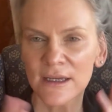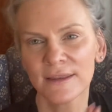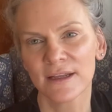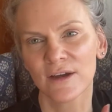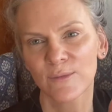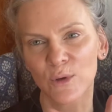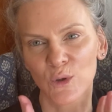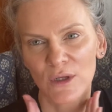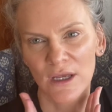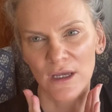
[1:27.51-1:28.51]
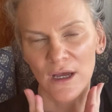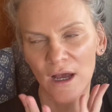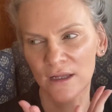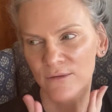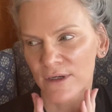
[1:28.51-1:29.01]
then I've put
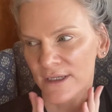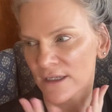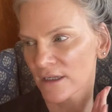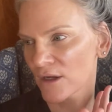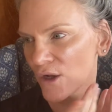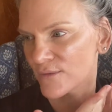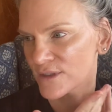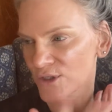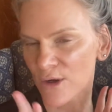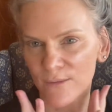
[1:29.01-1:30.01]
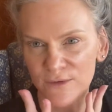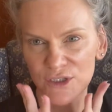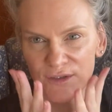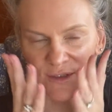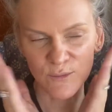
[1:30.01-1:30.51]
hyaluronic over the top
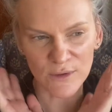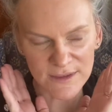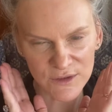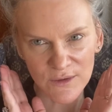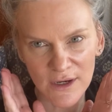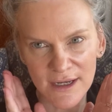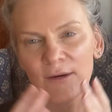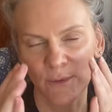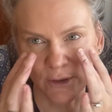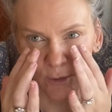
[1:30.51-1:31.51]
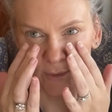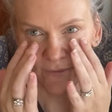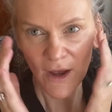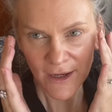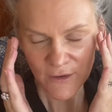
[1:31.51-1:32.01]
just to moisturize, put a little bit of
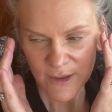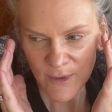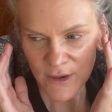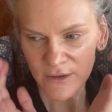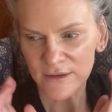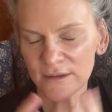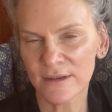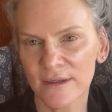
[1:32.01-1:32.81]
eye cream on,